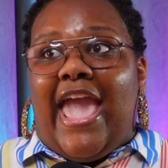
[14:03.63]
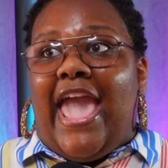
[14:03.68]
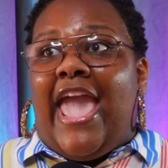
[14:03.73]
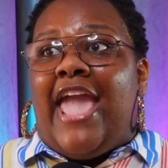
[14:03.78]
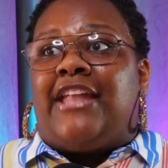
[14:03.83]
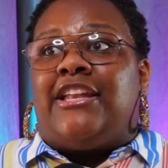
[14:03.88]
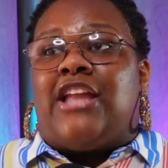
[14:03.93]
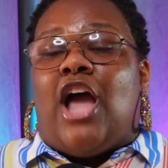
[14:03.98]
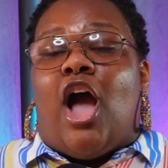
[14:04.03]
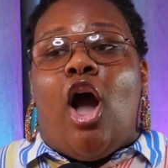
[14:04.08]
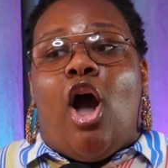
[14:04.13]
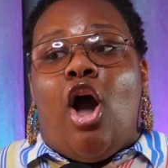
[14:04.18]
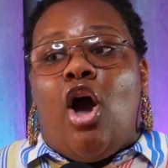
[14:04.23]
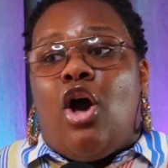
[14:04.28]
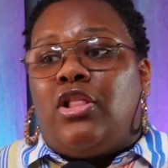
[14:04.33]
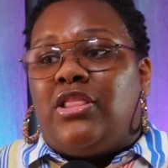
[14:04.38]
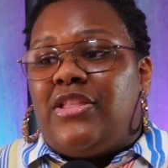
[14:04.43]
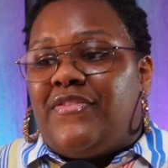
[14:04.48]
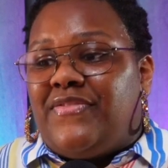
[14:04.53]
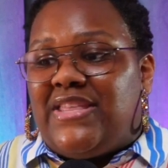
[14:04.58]
And
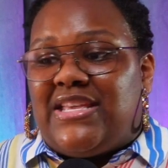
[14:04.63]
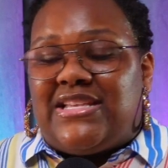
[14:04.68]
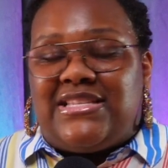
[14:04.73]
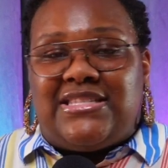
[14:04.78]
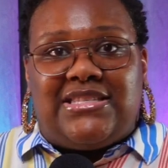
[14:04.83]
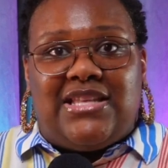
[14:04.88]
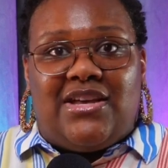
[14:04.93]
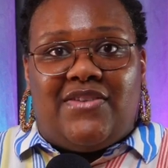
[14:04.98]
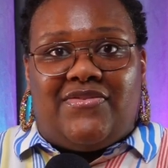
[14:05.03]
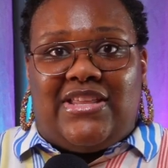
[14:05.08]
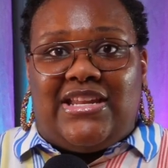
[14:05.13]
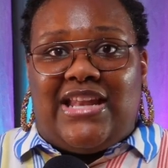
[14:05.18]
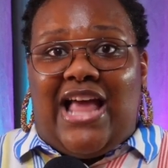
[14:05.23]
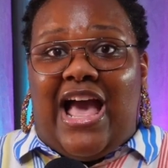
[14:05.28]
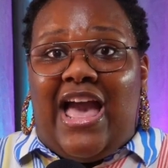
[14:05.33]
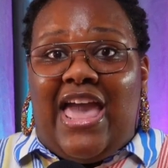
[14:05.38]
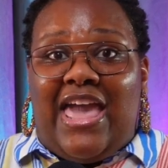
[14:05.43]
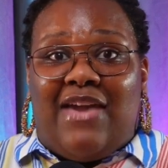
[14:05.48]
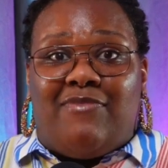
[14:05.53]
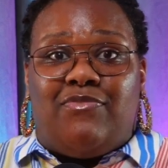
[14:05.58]
all of this stuff that
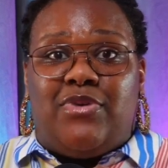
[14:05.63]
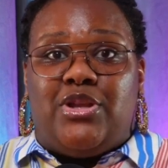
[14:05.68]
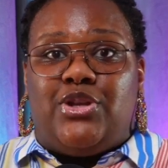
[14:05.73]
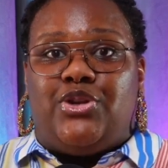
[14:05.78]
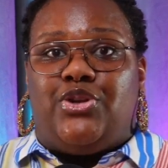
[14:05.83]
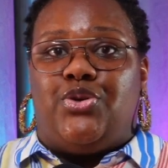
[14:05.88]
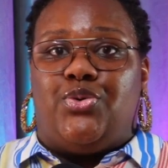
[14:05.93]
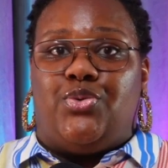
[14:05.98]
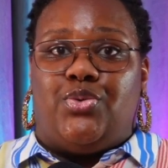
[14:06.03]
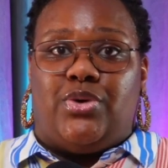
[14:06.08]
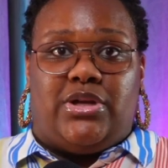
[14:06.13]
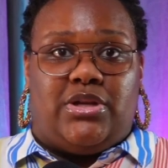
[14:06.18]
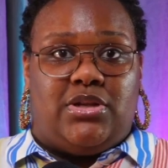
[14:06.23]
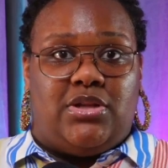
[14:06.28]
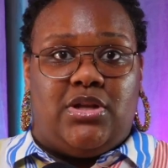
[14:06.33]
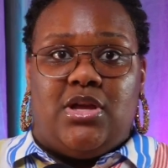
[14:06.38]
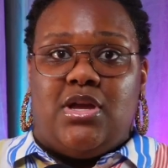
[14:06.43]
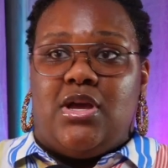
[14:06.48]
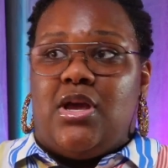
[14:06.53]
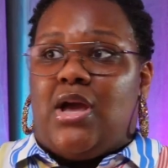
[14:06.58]
I have been doing,
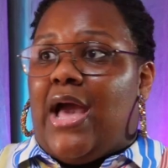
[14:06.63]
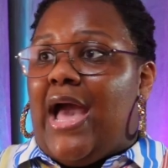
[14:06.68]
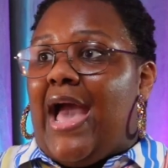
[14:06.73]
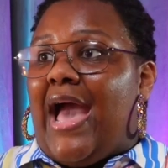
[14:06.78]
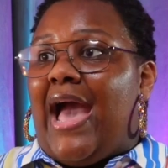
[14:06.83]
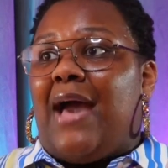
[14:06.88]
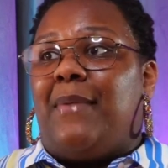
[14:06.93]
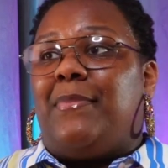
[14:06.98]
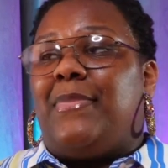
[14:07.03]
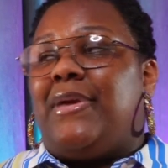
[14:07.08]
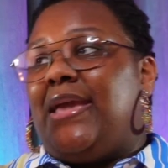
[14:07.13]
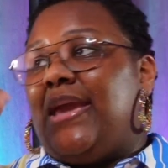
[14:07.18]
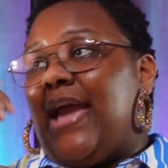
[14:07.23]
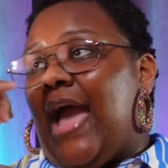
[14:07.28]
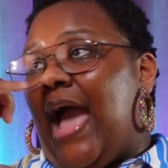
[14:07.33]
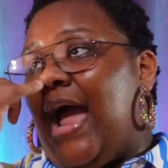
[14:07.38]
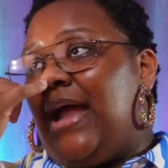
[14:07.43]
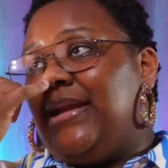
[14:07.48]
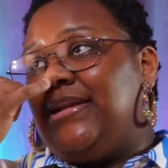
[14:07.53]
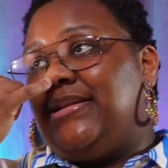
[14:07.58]
I mean,
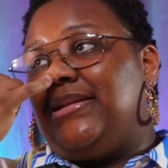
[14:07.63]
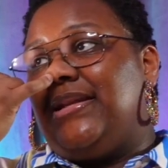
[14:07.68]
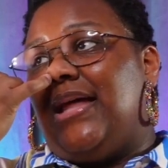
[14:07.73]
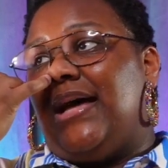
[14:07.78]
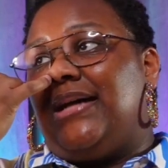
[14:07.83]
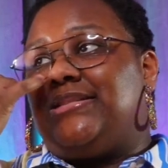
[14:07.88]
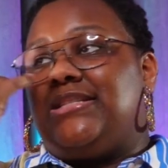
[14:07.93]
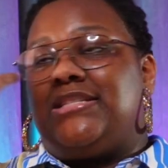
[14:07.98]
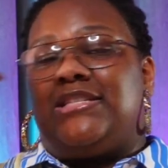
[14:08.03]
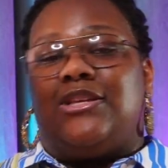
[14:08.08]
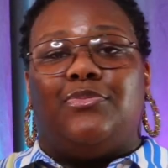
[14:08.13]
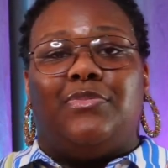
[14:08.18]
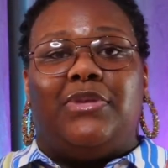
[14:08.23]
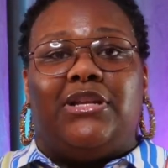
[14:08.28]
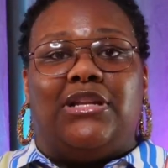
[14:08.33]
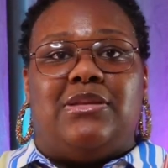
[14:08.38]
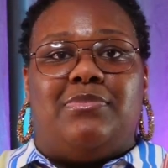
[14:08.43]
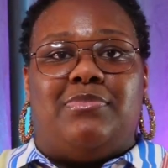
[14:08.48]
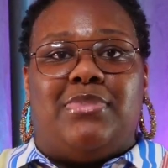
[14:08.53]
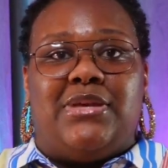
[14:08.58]
I didn't launch so
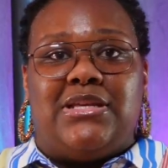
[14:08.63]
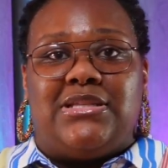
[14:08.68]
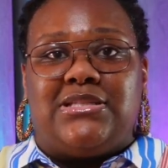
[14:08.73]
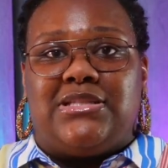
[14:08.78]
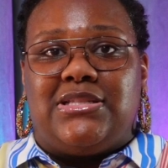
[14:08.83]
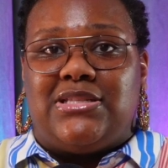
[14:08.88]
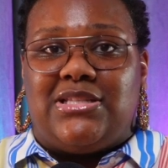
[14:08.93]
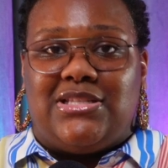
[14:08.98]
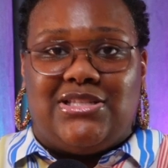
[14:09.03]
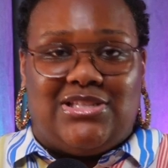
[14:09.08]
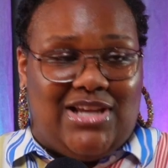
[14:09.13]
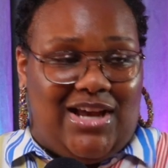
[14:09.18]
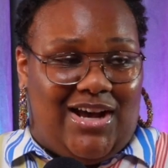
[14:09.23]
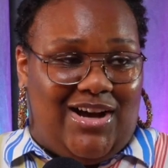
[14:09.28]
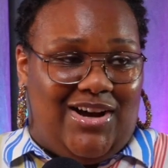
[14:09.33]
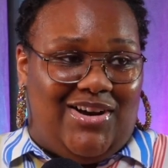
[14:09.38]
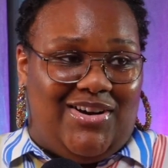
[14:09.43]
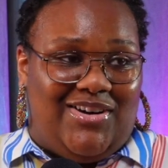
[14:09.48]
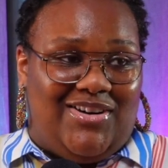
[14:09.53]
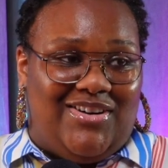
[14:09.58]
many businesses,
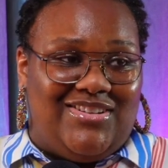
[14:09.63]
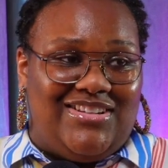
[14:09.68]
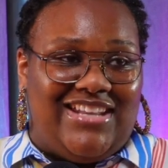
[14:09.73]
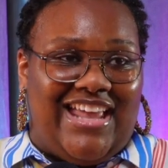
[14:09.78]
y'all.